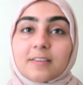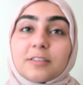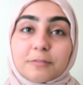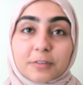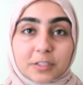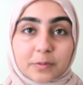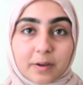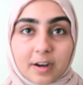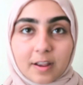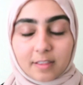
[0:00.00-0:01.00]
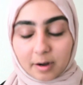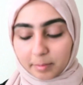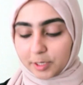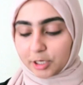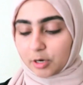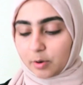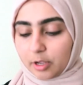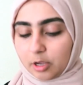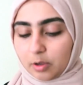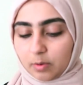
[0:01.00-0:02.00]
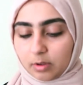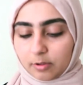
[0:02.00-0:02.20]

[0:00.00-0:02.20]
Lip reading: So the first one that I'm gonna be showing you,